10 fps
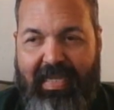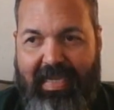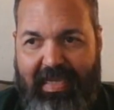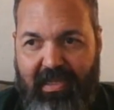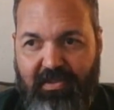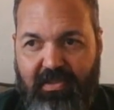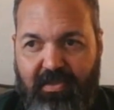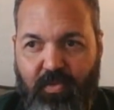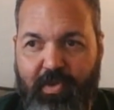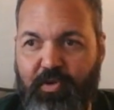And
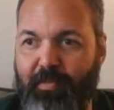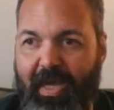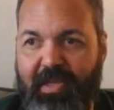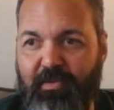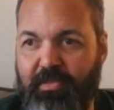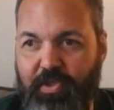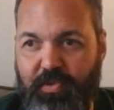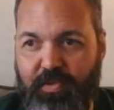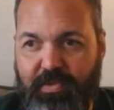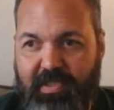when you buy them
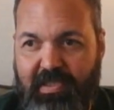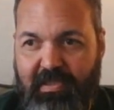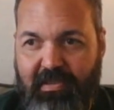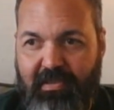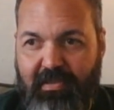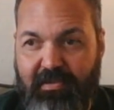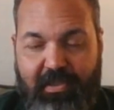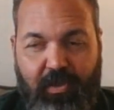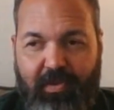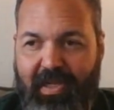used, they
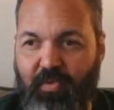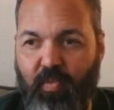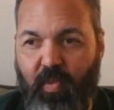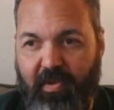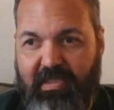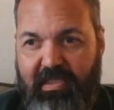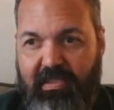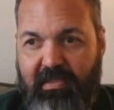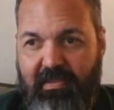don't have a warranty.